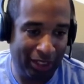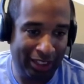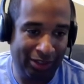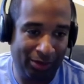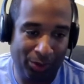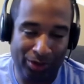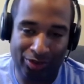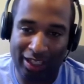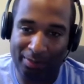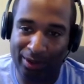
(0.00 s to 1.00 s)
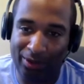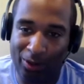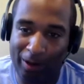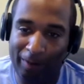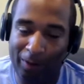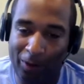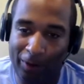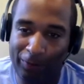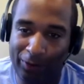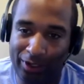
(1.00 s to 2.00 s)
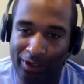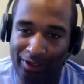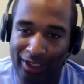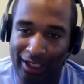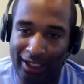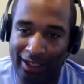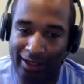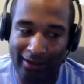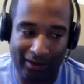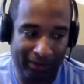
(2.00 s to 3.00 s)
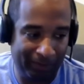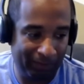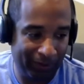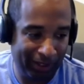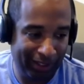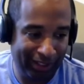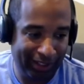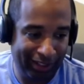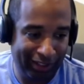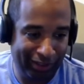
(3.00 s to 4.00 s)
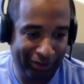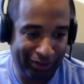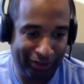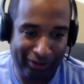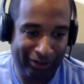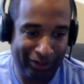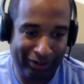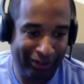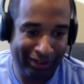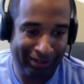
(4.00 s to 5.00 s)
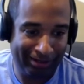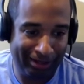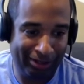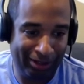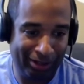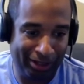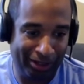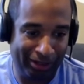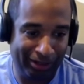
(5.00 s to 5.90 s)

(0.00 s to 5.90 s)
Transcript: we're in separate offices, and it's just I sit there and